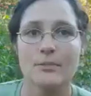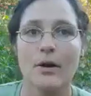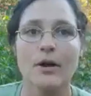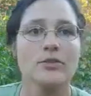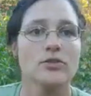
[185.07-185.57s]

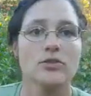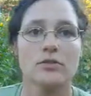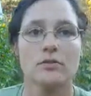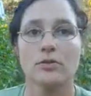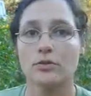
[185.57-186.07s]
parks, just
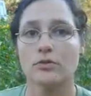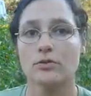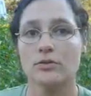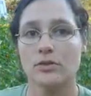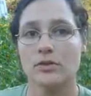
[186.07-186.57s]

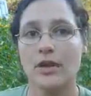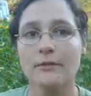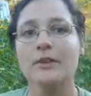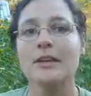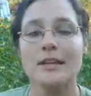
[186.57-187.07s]

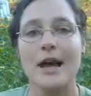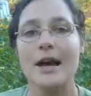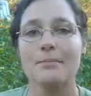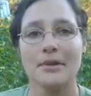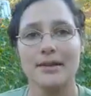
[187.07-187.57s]
definitely
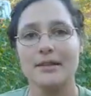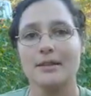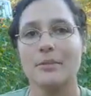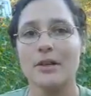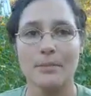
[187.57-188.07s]
not
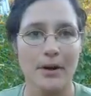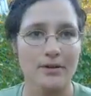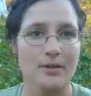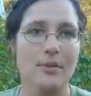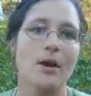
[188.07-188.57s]
planted by the
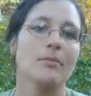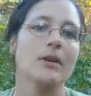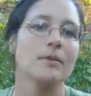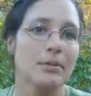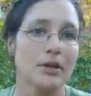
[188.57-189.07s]
Parks
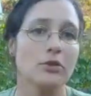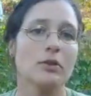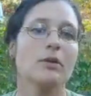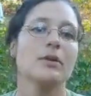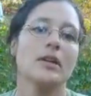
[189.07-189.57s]
Department, but
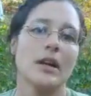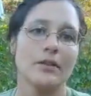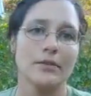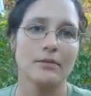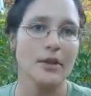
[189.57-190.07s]
growing
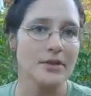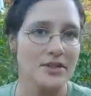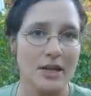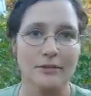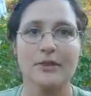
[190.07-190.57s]
on the
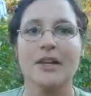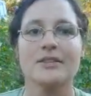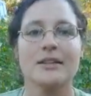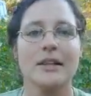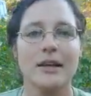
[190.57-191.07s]
side of lakes.
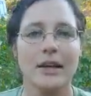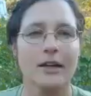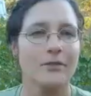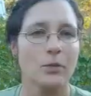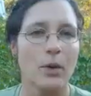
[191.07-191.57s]
They like kind
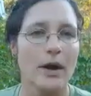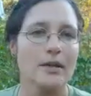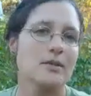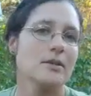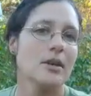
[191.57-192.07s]
of
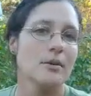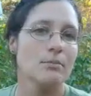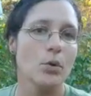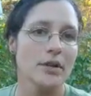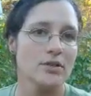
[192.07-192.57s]
wet,
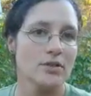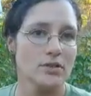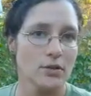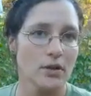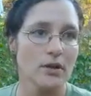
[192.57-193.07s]
moist
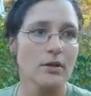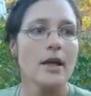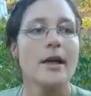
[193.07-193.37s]
soil.